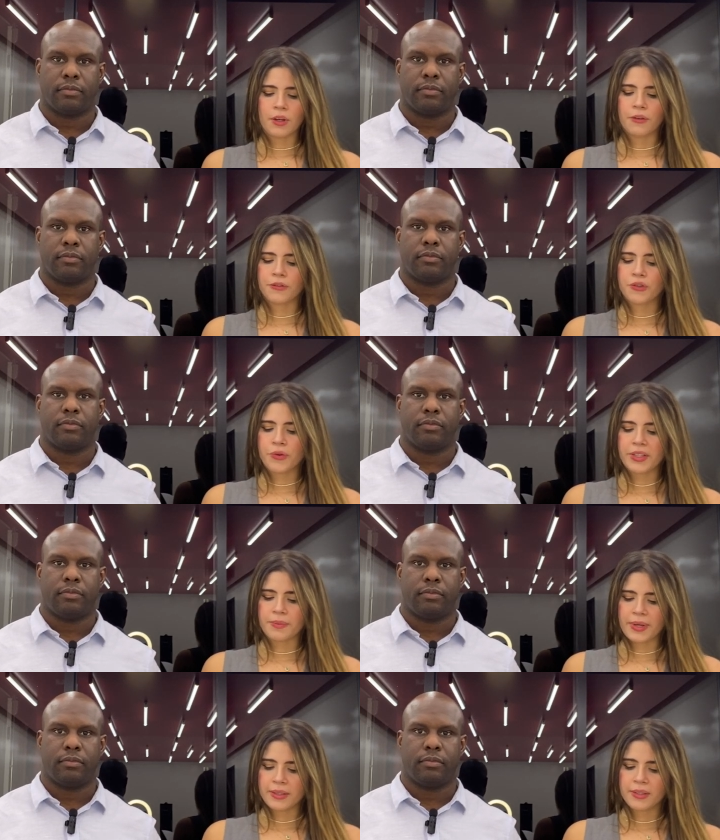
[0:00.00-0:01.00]
Speaker 1: of
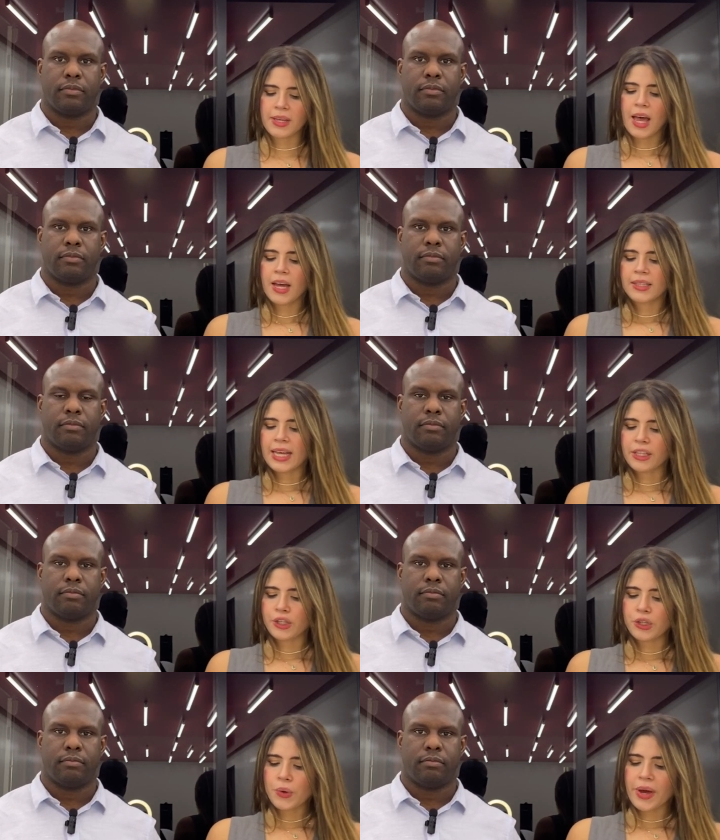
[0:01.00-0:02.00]
treatments
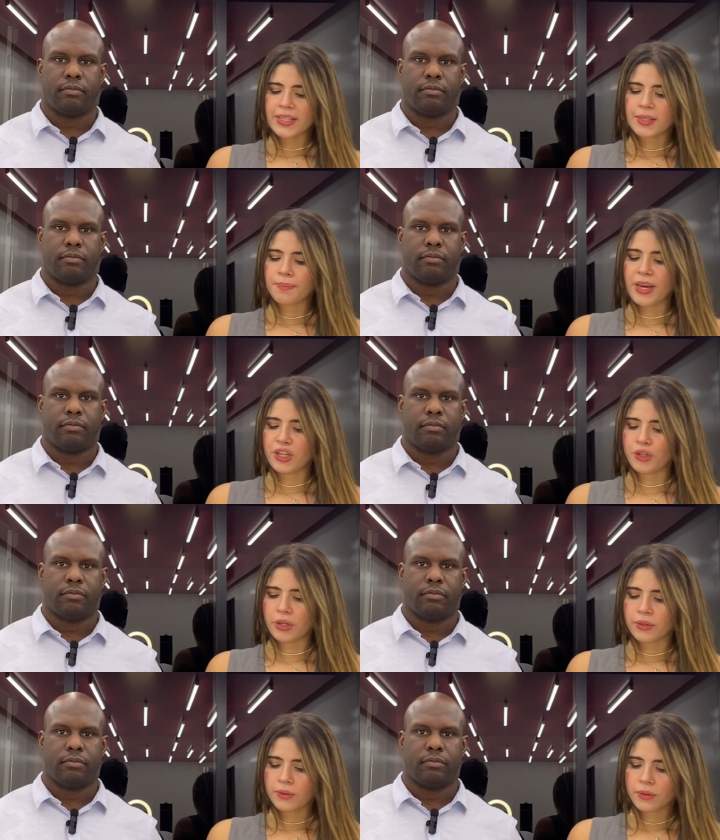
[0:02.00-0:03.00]
that U.S.
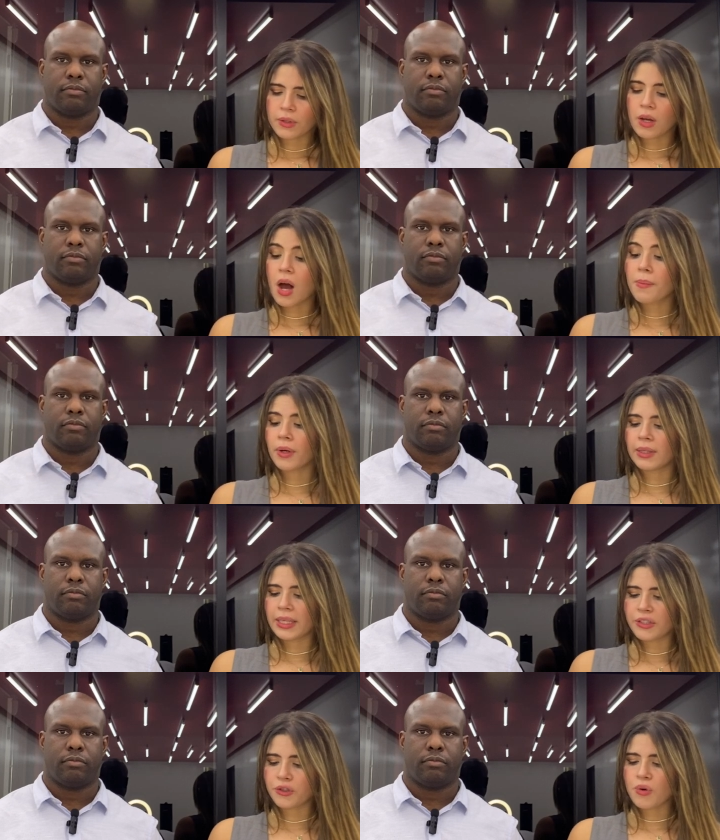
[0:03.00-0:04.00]
patients
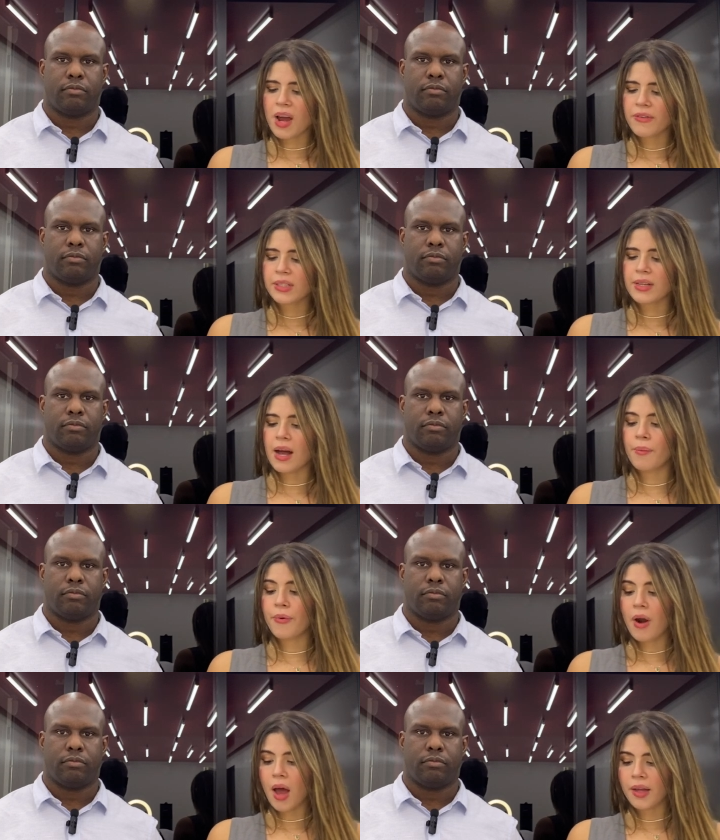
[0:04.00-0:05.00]
commonly travel
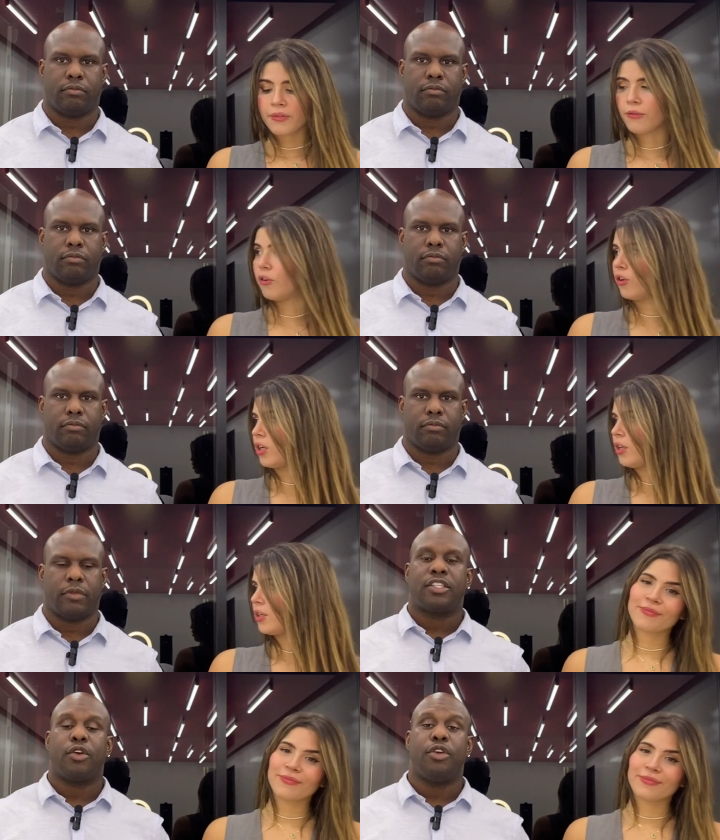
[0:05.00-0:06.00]
abroad for?
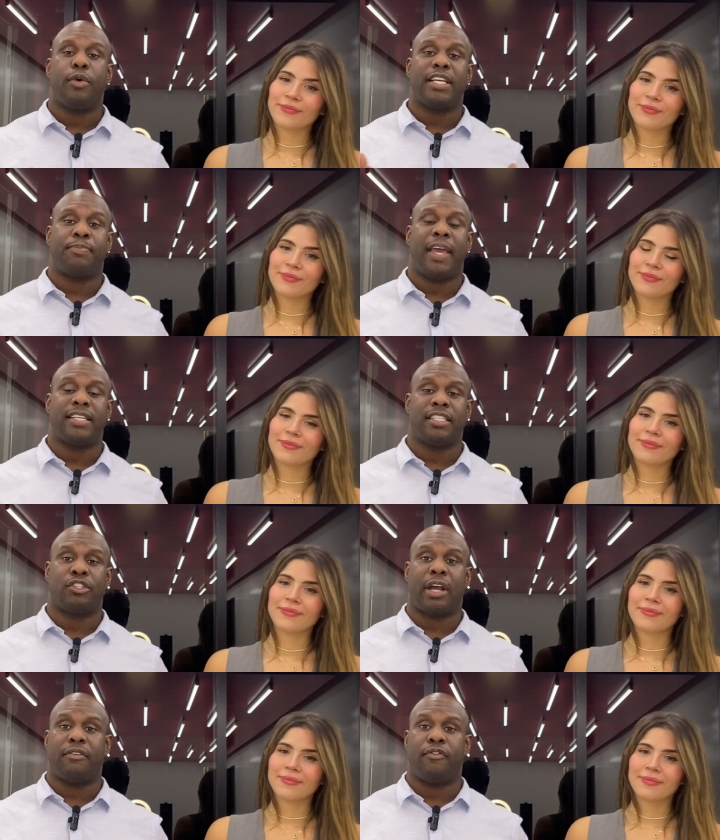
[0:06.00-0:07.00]
Speaker 2: So, U.S. patients
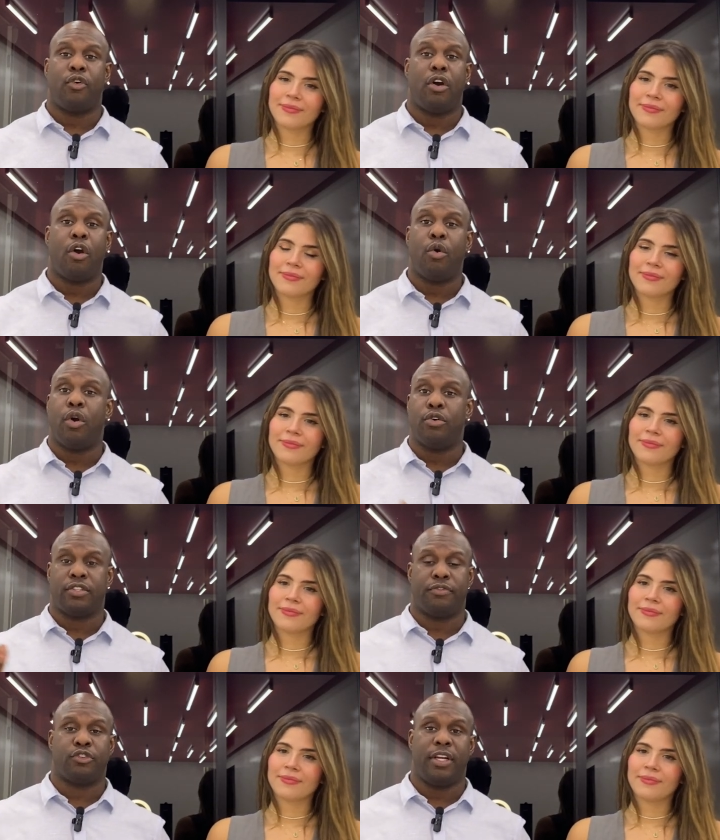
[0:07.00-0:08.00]
travel for a whole
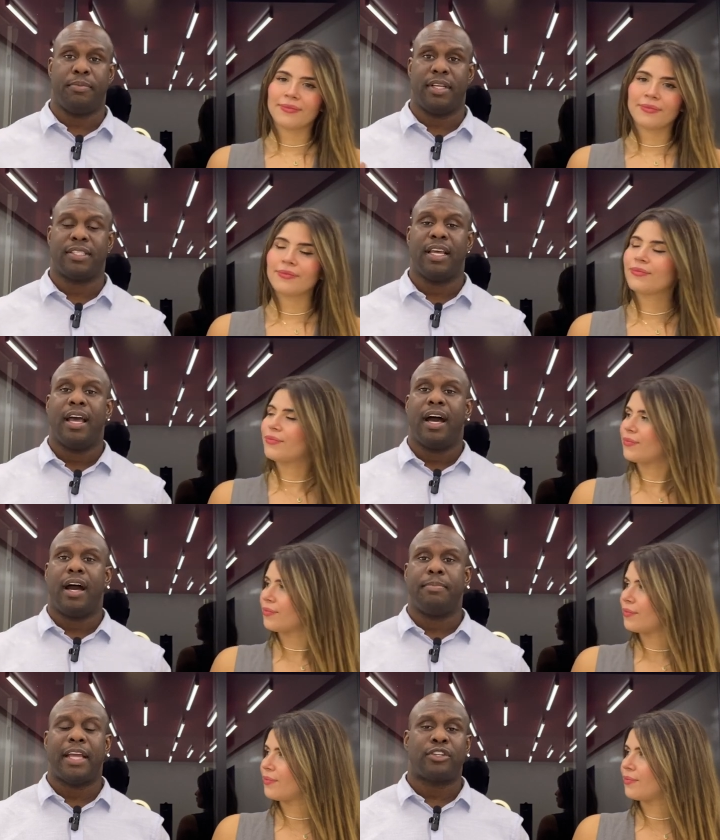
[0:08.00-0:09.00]
host of treatments.
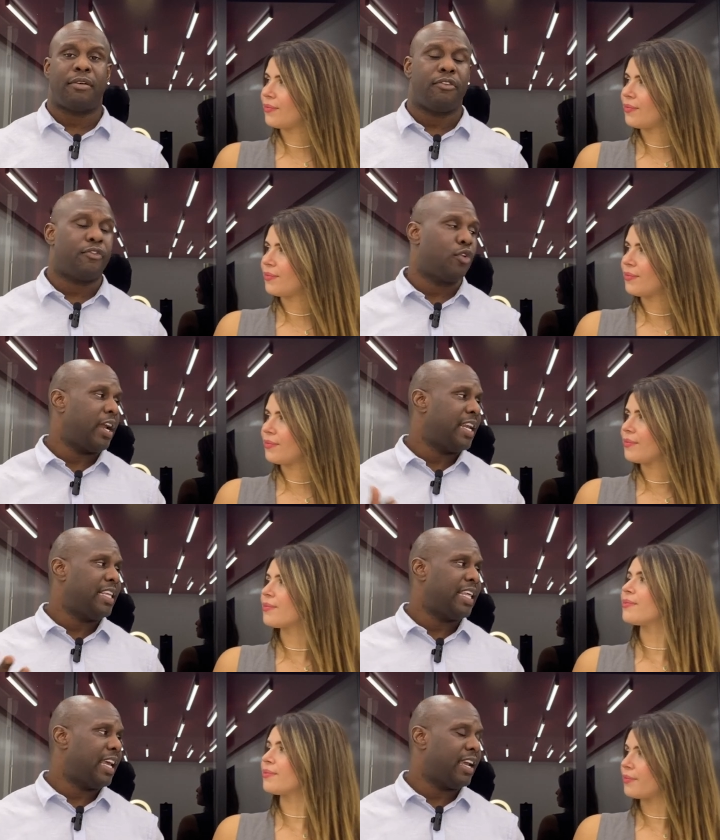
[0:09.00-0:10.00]
Um, they travel for
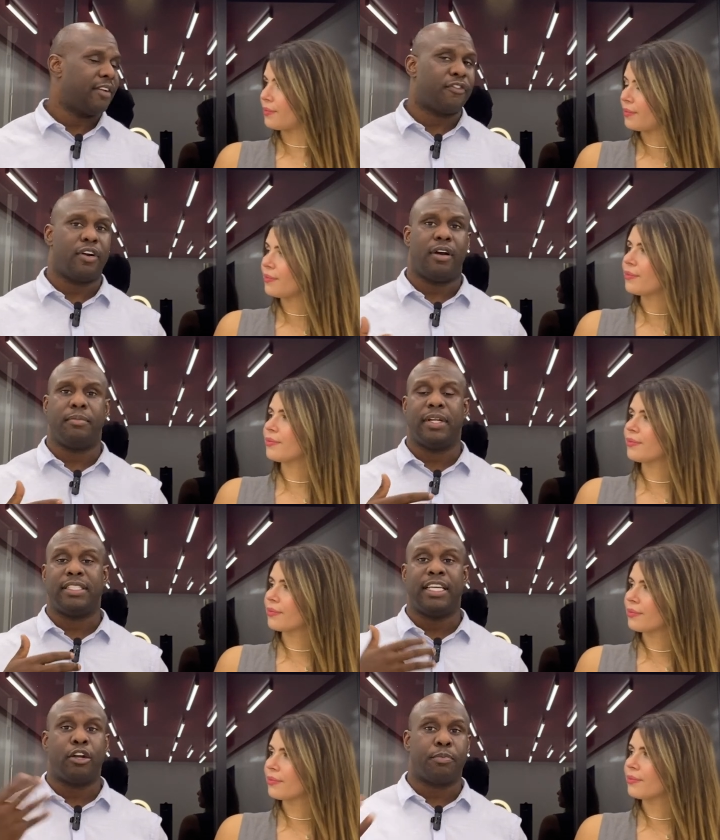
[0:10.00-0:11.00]
anything from dental